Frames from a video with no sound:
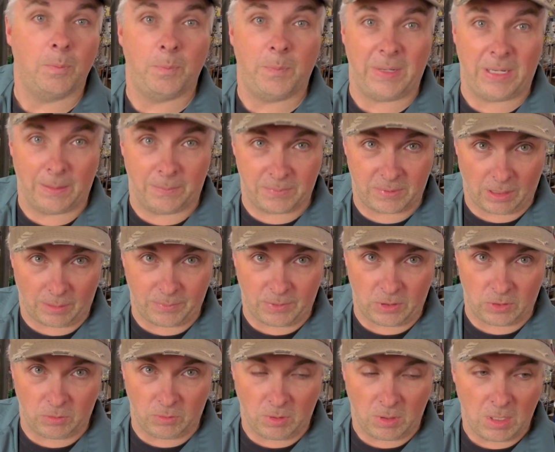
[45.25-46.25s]

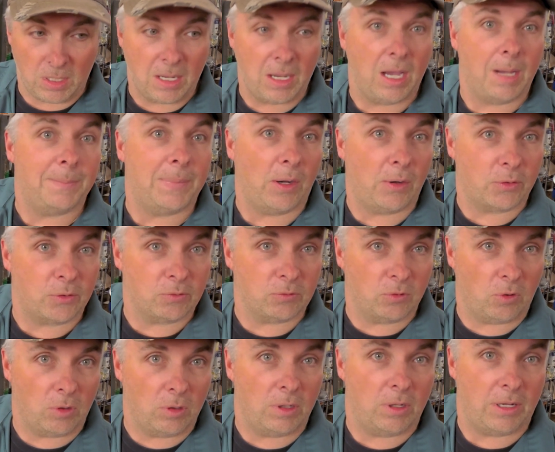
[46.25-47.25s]
BMW about to
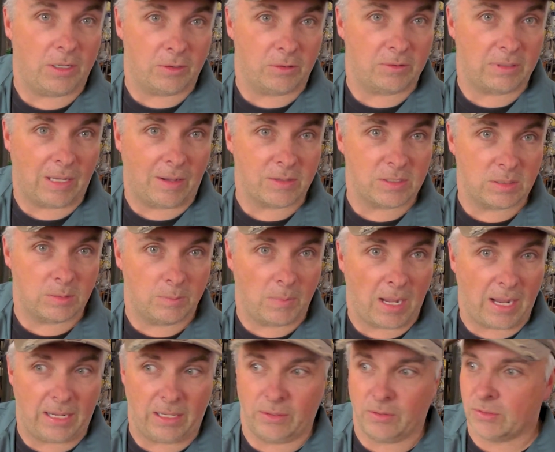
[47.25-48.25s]
roll 100,000
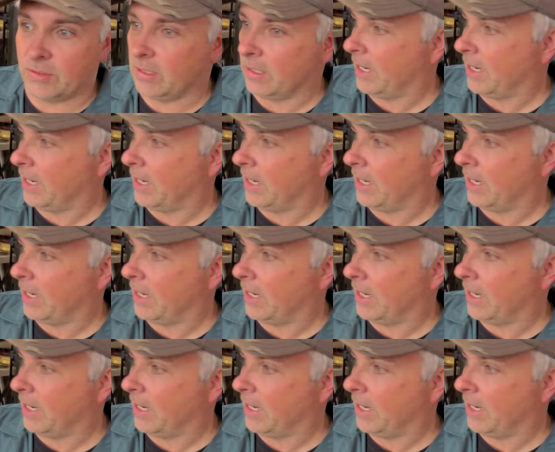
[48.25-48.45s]
miles.